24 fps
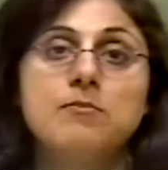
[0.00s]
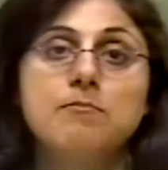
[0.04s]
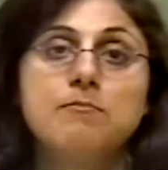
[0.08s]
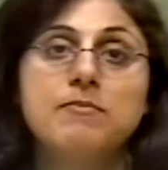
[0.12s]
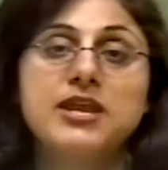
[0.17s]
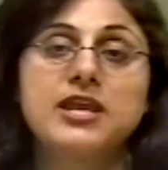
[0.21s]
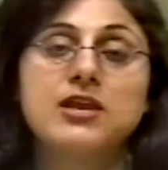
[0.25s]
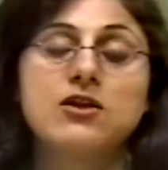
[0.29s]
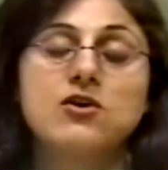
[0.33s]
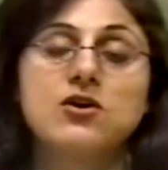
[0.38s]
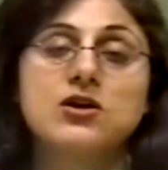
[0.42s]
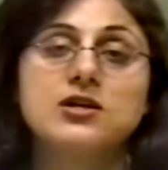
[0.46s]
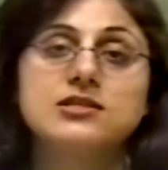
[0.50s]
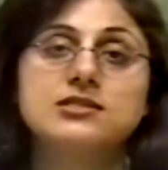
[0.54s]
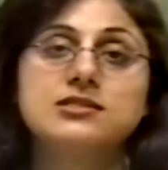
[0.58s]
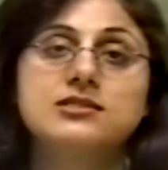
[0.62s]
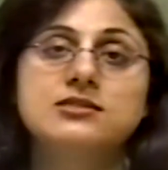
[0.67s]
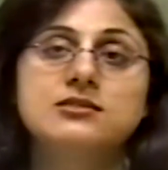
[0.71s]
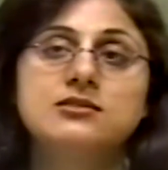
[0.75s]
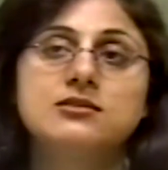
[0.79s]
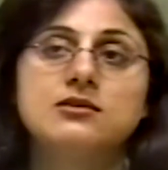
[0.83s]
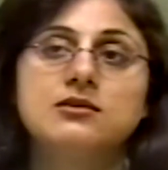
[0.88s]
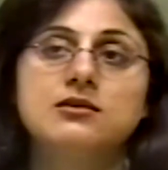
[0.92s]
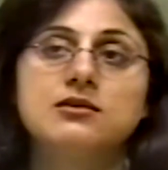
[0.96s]
because
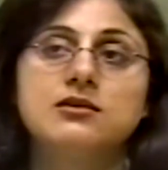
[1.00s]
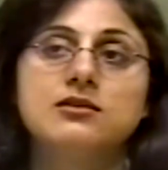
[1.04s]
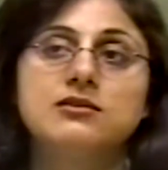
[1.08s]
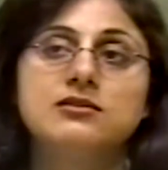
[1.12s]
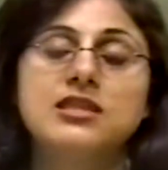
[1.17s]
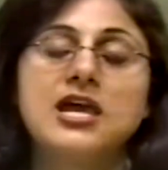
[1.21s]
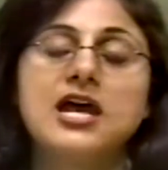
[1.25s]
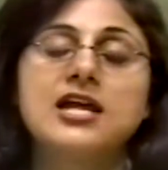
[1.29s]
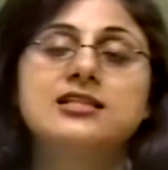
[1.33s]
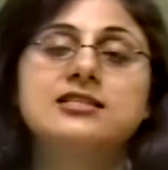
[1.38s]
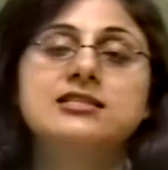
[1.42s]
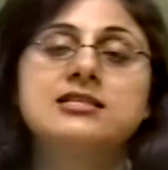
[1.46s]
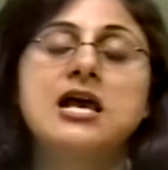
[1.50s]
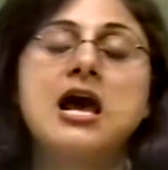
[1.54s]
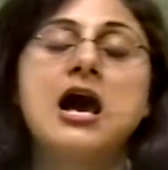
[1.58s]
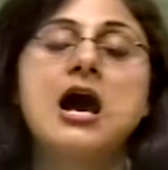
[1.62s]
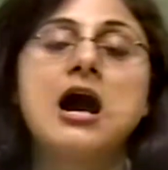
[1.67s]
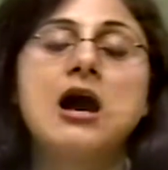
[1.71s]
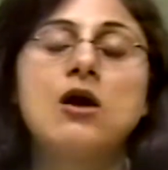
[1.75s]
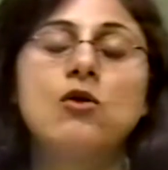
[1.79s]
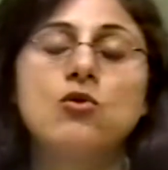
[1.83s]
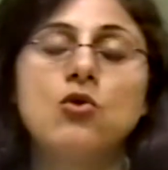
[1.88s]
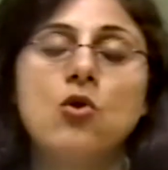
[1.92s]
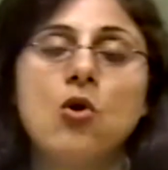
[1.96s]
that's how